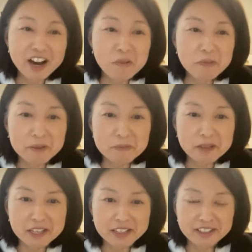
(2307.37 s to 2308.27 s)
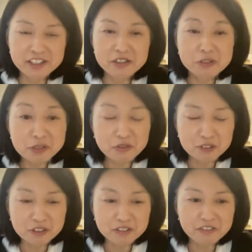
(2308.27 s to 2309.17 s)
help but be used
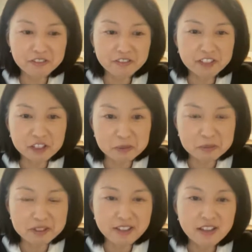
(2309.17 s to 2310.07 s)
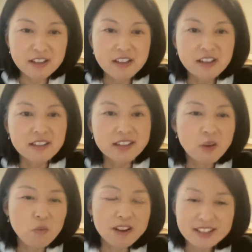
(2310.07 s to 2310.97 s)
for films now
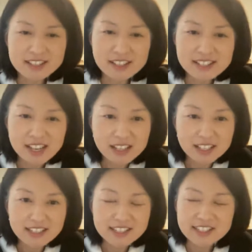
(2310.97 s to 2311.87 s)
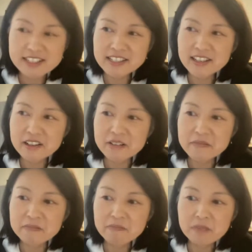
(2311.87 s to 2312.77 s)
what does that tell us
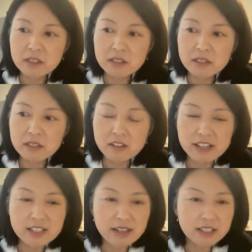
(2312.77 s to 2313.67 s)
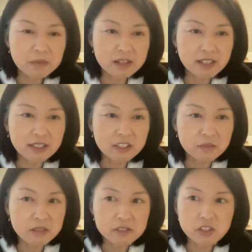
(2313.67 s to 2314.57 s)
um, you know i talked about it a little
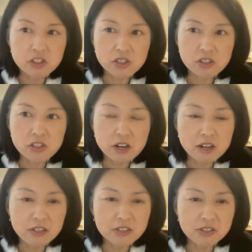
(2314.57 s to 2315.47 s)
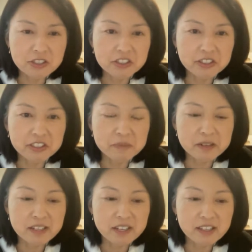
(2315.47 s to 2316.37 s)
bit with charles earlier
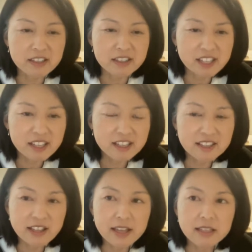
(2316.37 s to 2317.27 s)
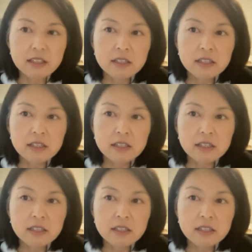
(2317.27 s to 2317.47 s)
but i think that